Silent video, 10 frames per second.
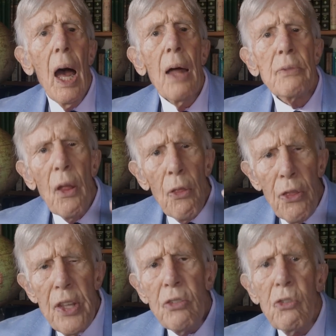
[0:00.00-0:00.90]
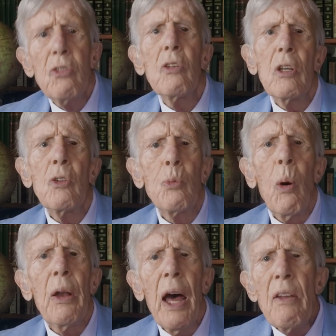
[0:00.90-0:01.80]
And this is
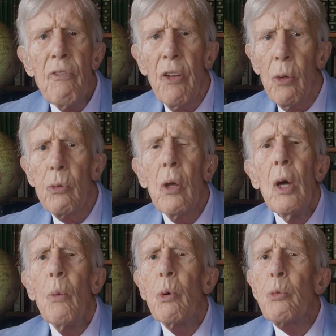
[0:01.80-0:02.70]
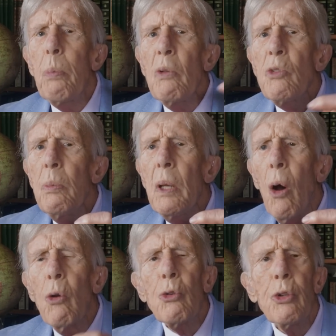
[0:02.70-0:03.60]
what I felt was possibly
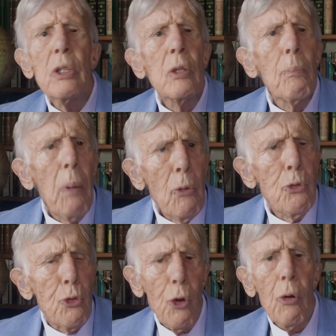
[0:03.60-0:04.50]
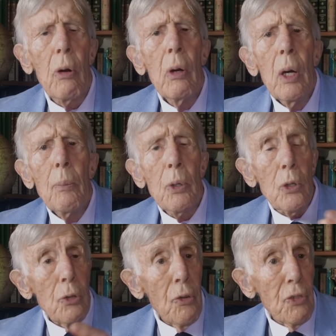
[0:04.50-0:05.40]
altering the posture
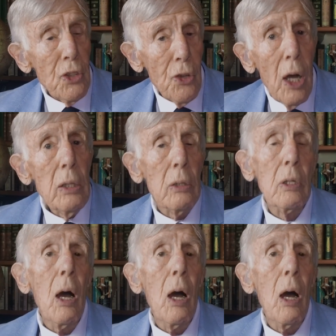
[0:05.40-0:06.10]
because if a child